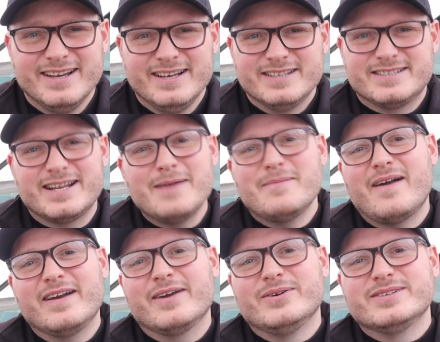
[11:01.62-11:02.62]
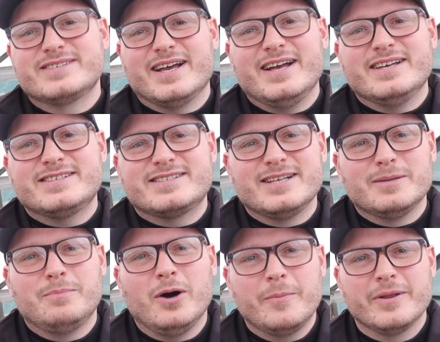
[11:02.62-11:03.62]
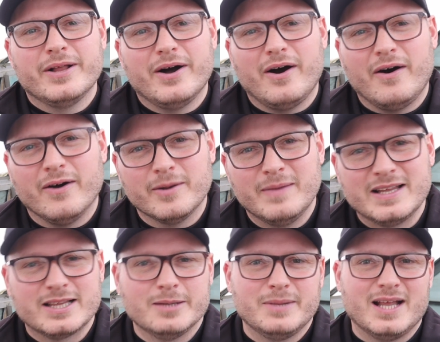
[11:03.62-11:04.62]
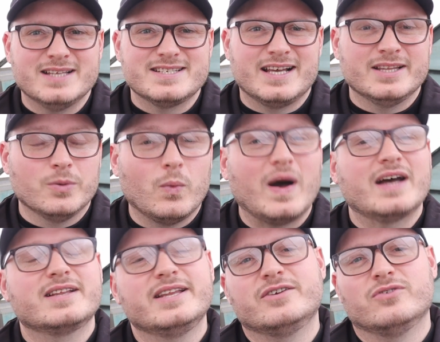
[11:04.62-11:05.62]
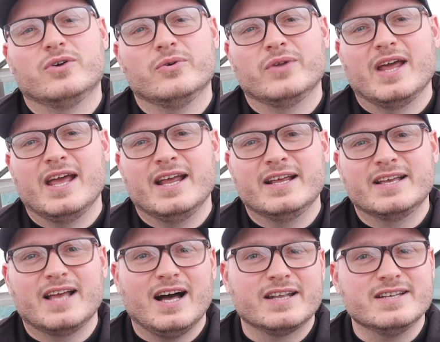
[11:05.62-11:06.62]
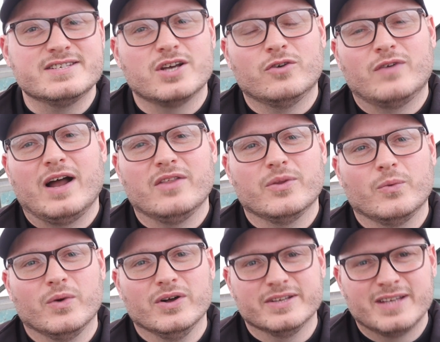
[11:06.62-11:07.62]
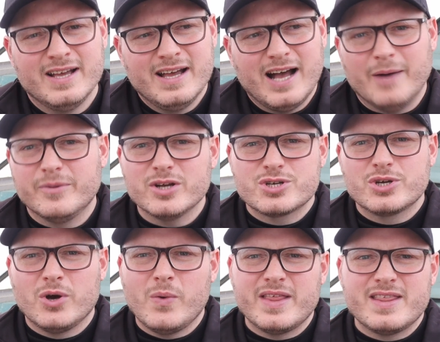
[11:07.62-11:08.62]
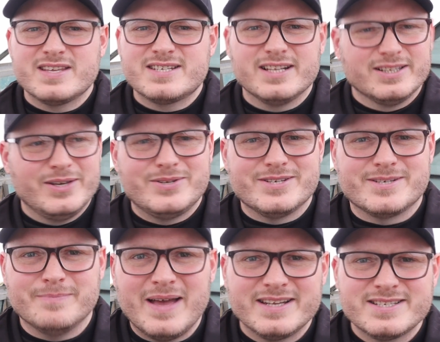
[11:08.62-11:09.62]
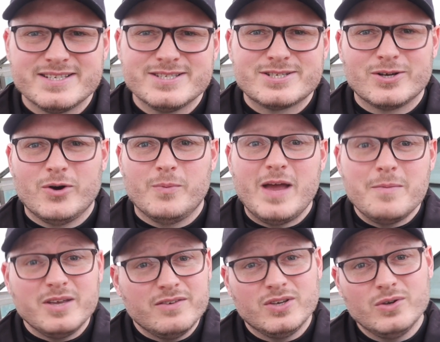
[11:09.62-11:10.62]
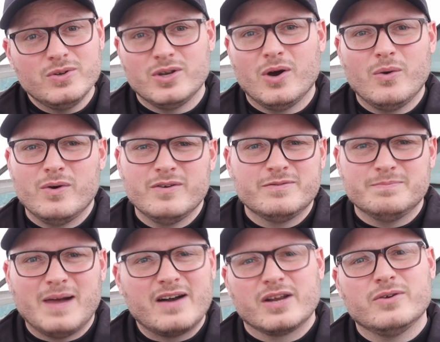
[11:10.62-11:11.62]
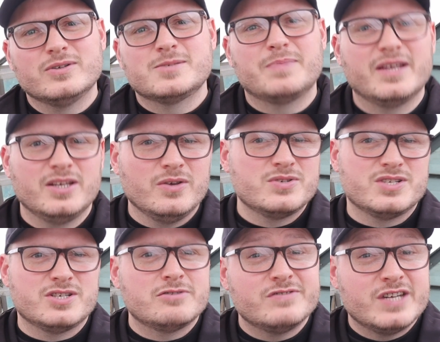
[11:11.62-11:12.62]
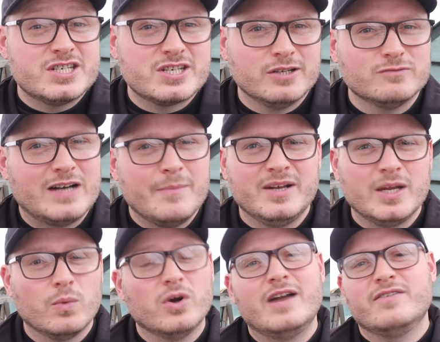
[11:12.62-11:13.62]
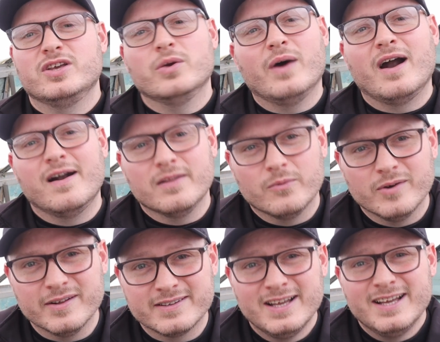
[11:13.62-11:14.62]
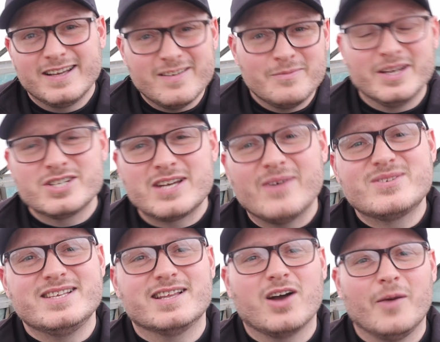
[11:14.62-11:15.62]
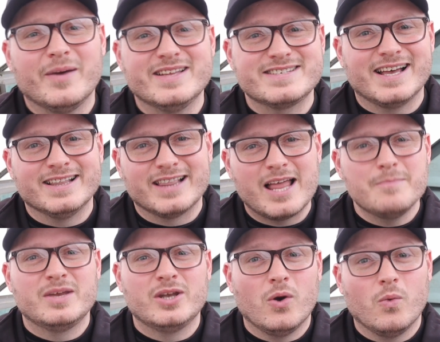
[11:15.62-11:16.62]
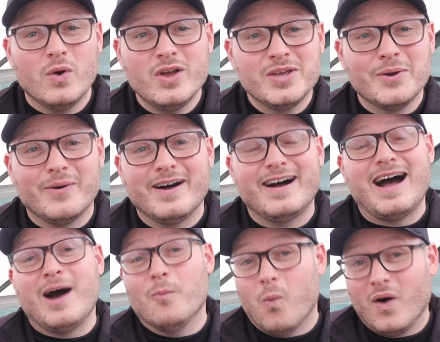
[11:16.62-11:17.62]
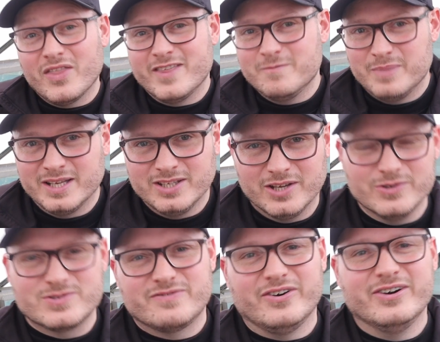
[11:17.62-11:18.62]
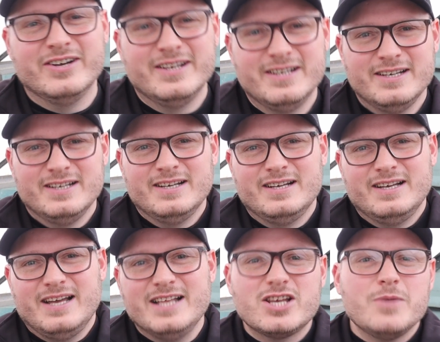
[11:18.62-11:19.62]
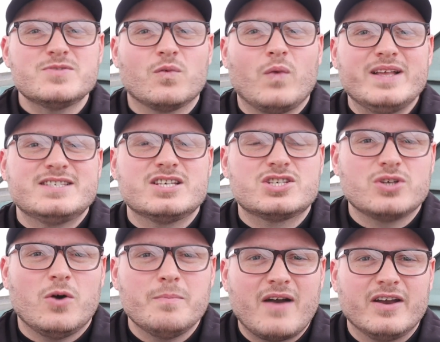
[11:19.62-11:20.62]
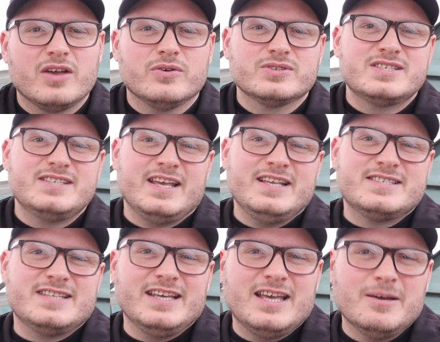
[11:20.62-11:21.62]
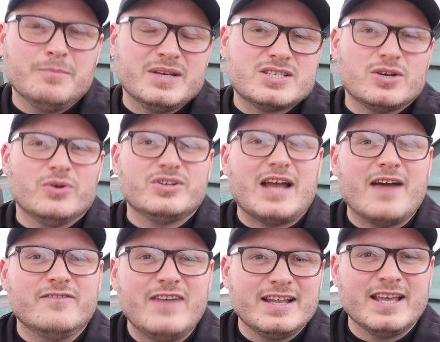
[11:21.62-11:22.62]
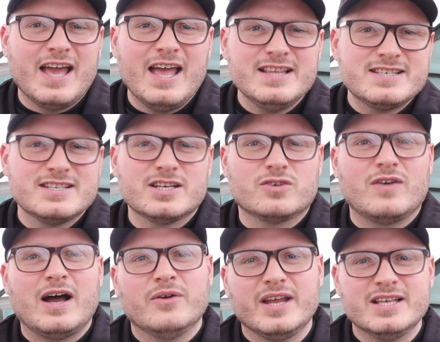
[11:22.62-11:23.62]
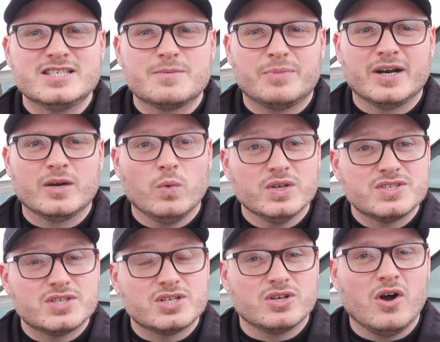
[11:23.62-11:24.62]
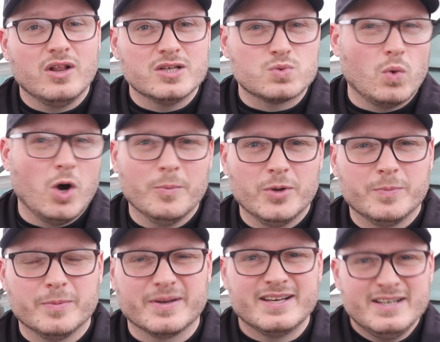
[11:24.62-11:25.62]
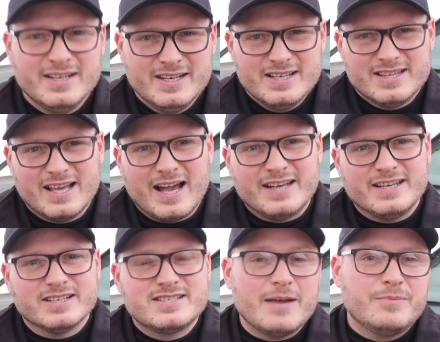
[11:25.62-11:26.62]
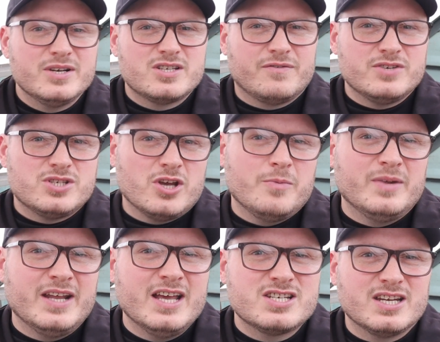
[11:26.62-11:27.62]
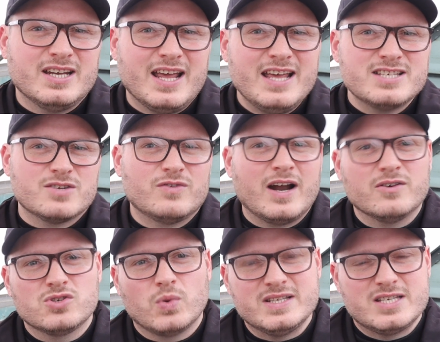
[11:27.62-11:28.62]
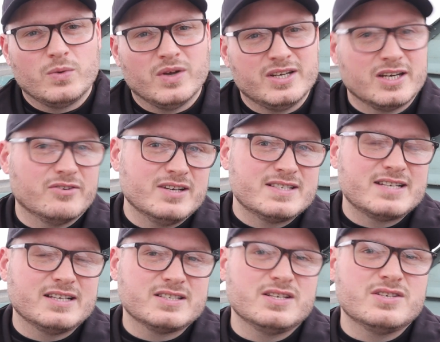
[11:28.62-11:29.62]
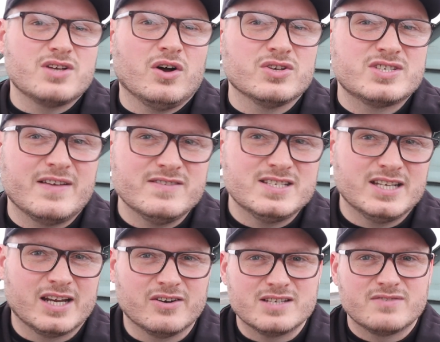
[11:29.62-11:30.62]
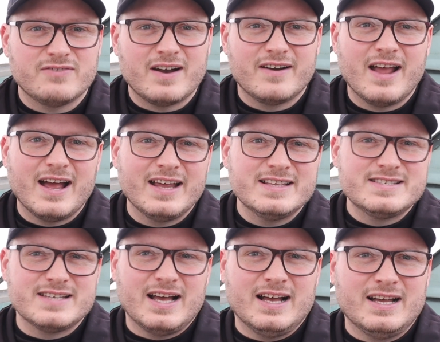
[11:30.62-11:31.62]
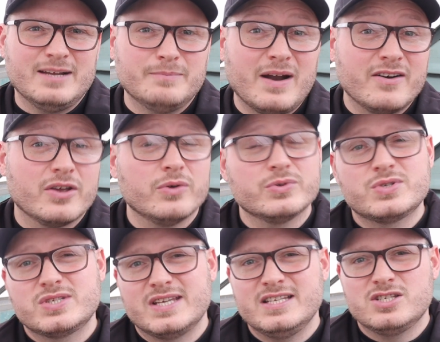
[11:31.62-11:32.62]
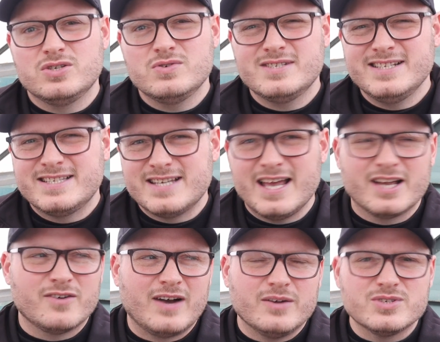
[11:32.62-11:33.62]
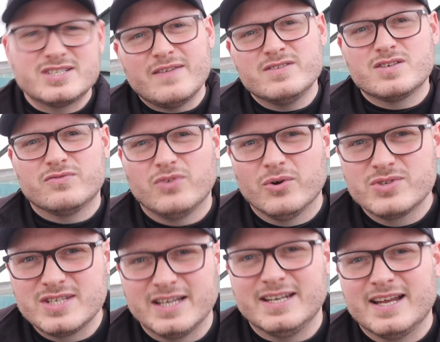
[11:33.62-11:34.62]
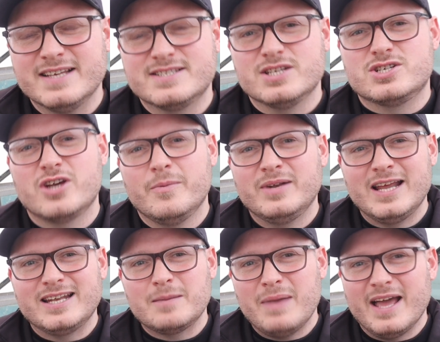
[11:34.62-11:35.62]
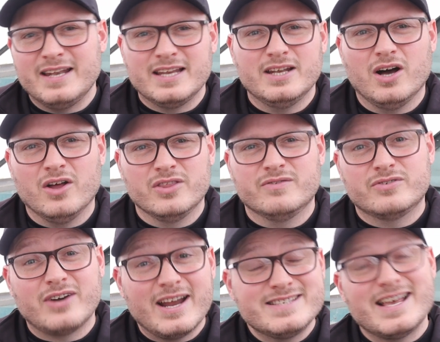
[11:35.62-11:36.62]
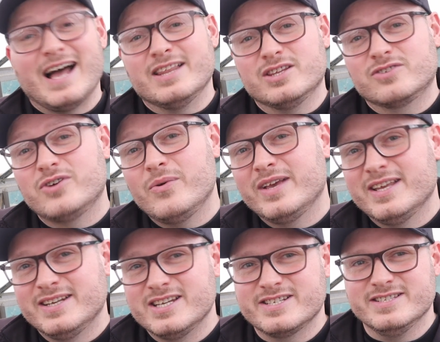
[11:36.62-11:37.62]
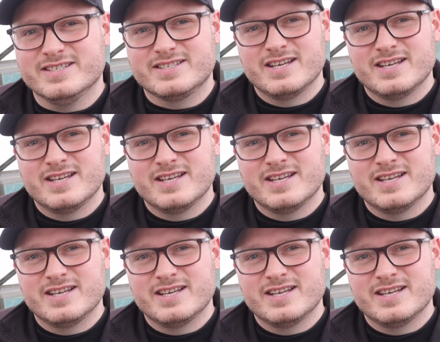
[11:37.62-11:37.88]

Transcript: Today, marigolds are still popular ornamental plants and are widely grown in gardens around the world. I'm not sure whether they're still used as a medicine, so maybe if you know of marigolds being used as a traditional remedy wherever you are in the world, give me a shout in the comments and let me know where you are and what they've been used for. In terms of when to sow marigold seeds, they can be sown directly into the ground in spring once the soil has warmed up a bit. The ideal temperature for germination is around 21 degrees Celsius or 70 degrees Fahrenheit, and marigold seeds usually take around 7 to 14 days to germinate depending on the variety and the growing conditions.